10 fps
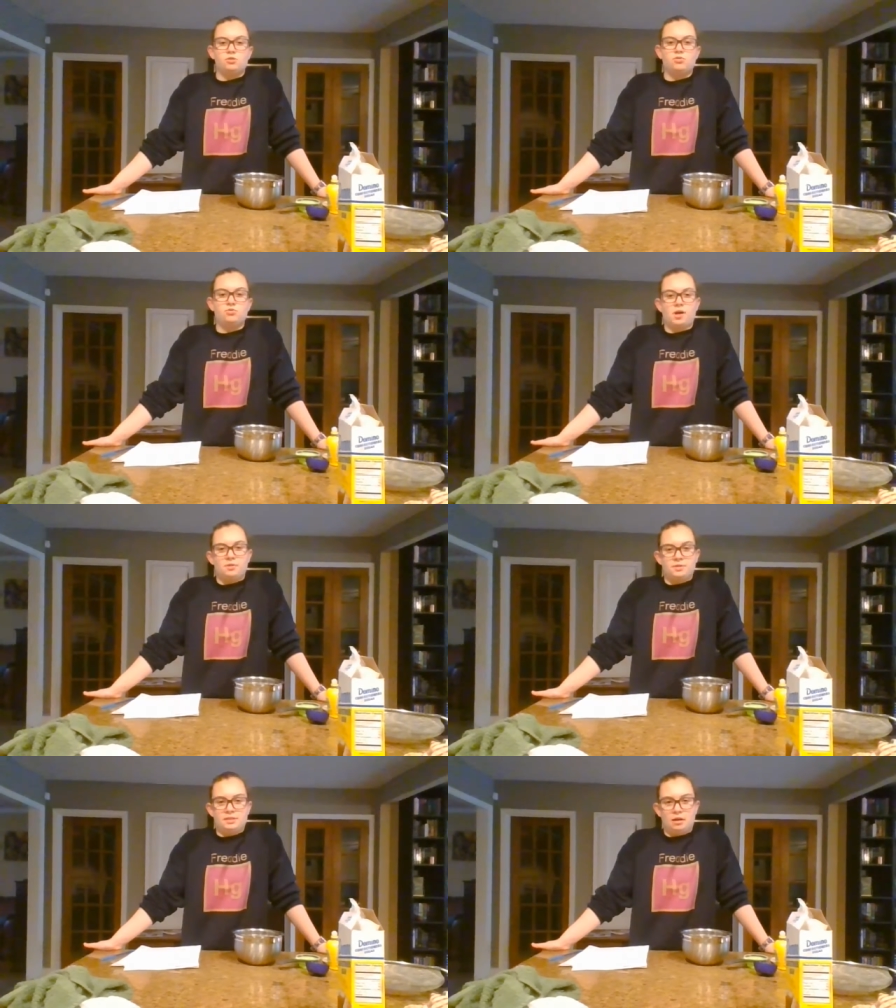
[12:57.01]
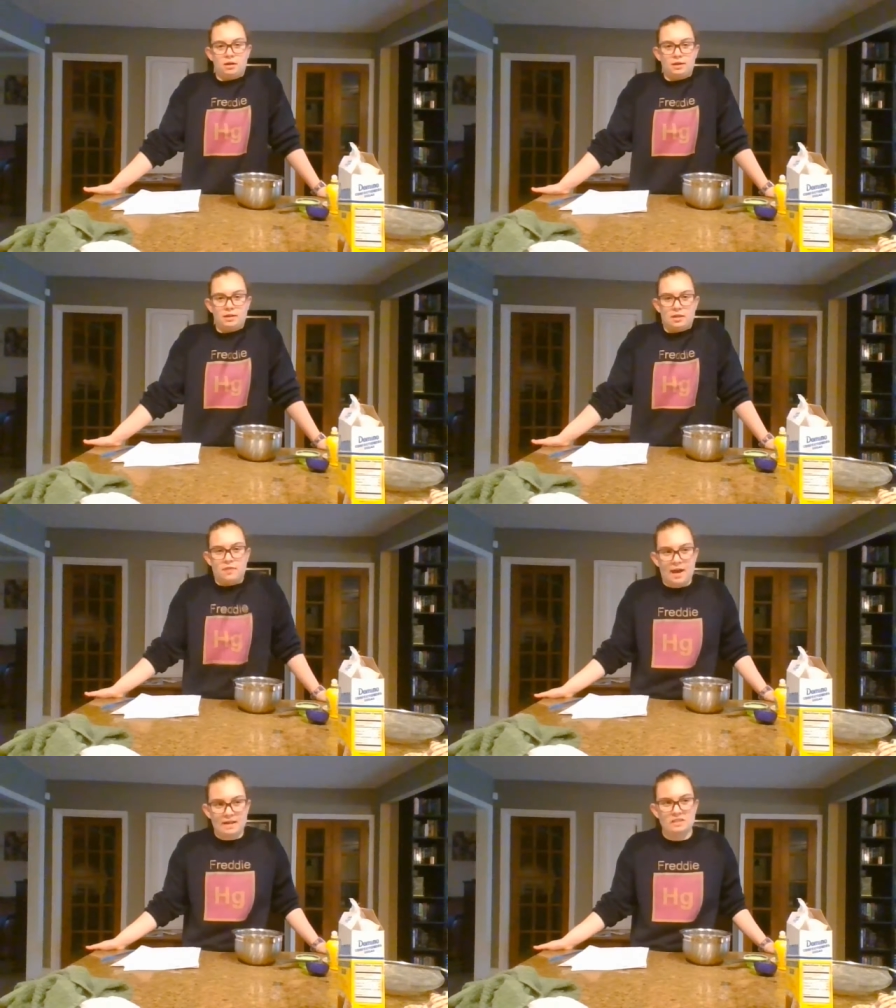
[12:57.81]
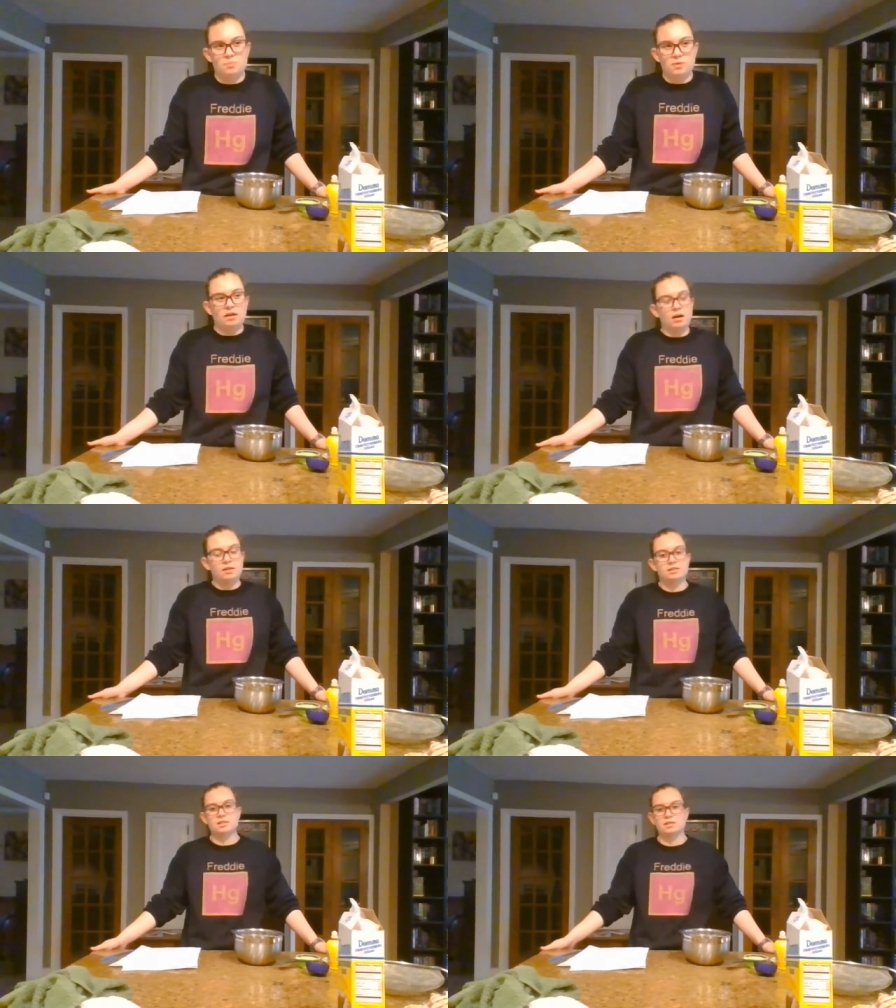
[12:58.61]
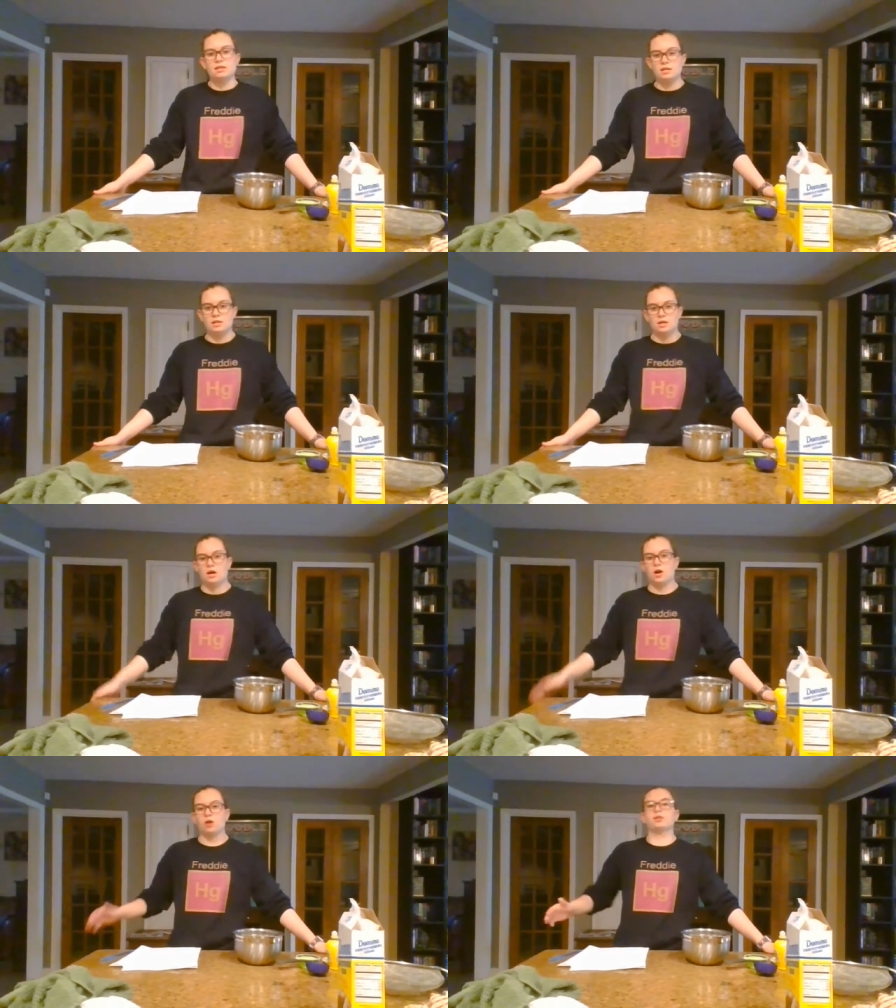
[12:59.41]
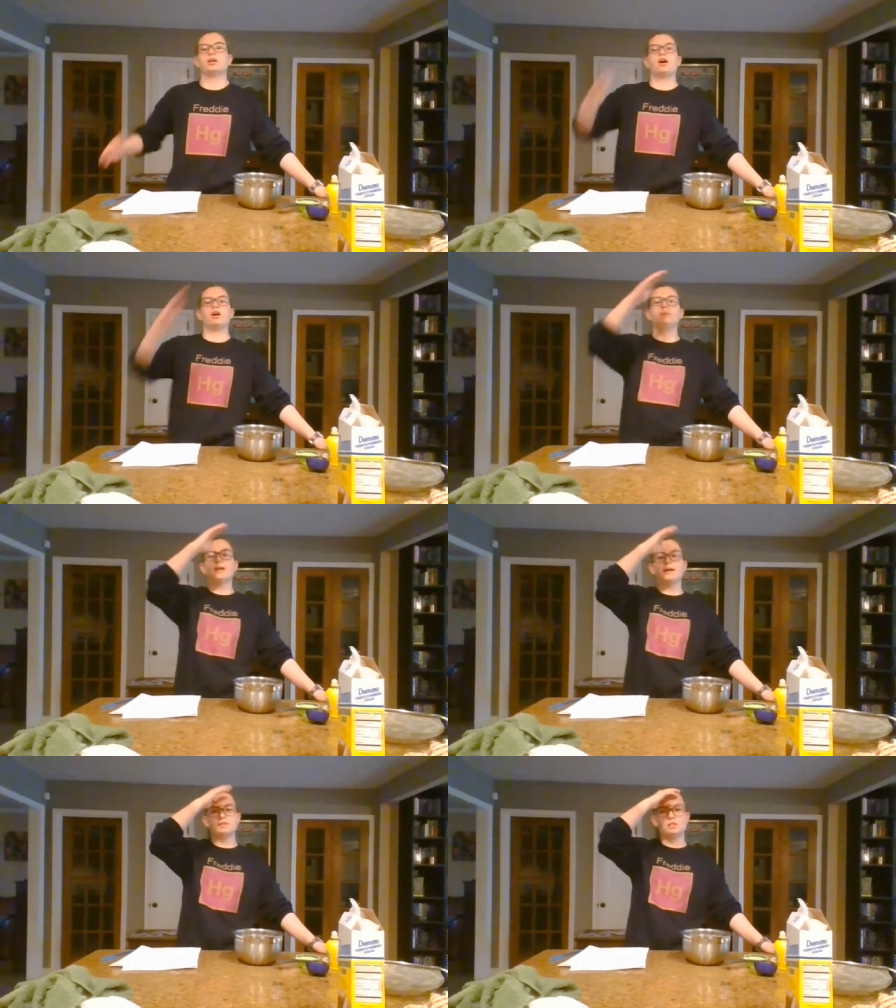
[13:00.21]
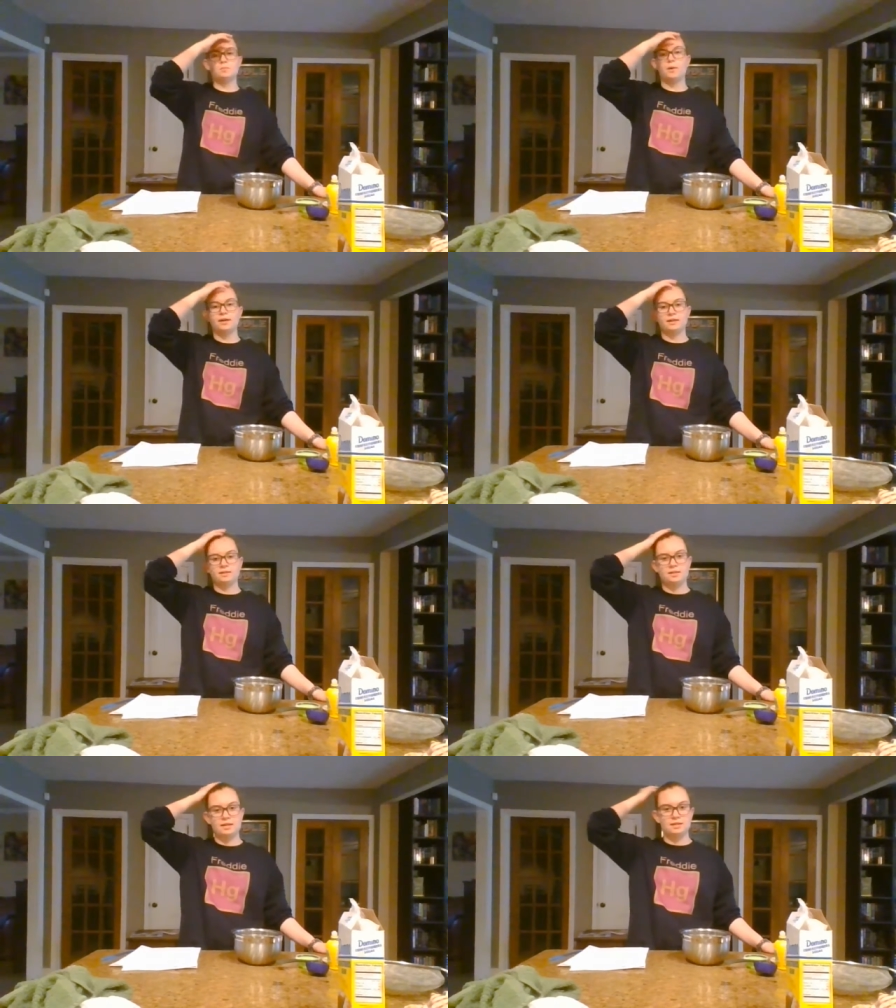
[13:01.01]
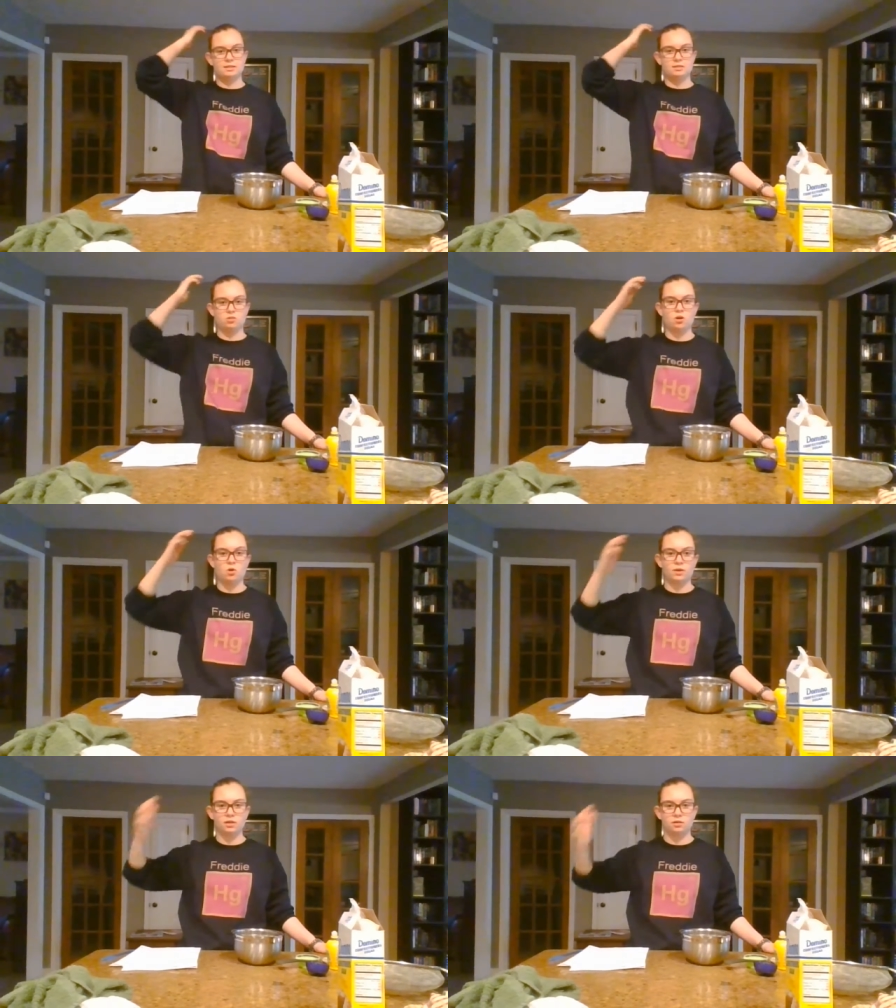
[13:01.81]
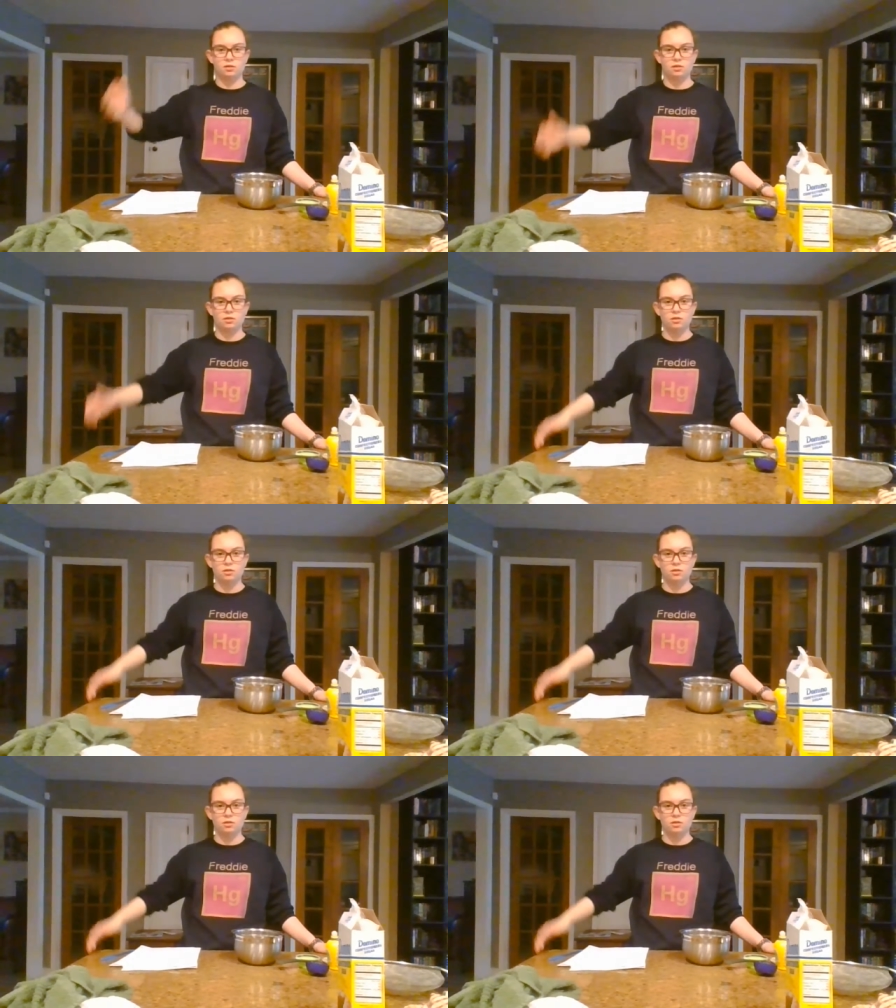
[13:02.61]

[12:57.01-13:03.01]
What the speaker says: 2009, and that is because our economy has spiked and it's going